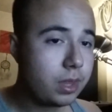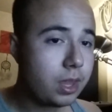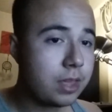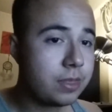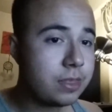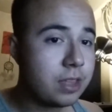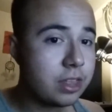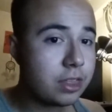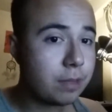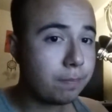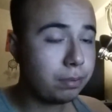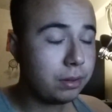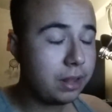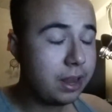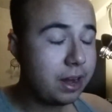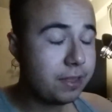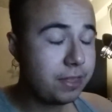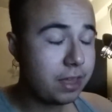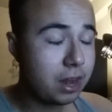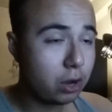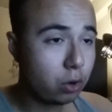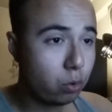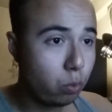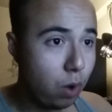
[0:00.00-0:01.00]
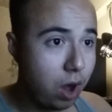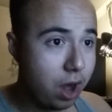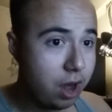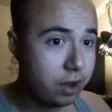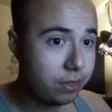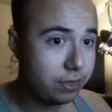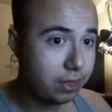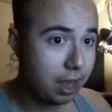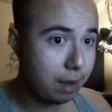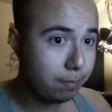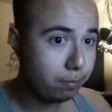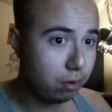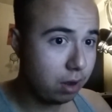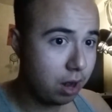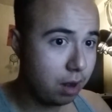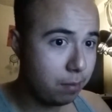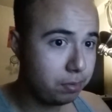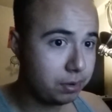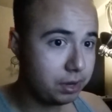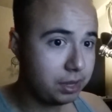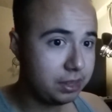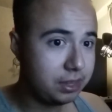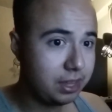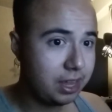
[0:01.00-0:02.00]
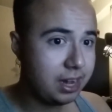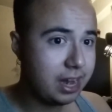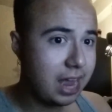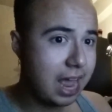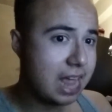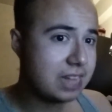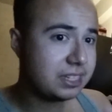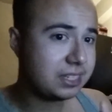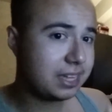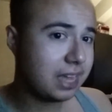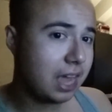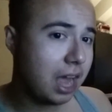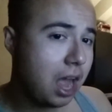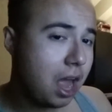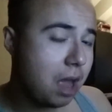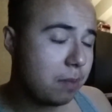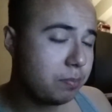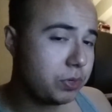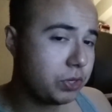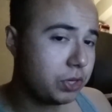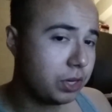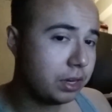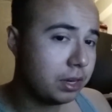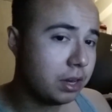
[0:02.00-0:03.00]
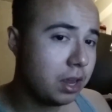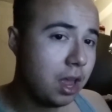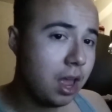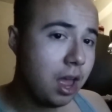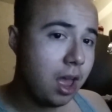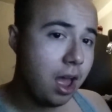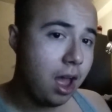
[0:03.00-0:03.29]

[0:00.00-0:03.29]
Now the player that acquired that property then has the option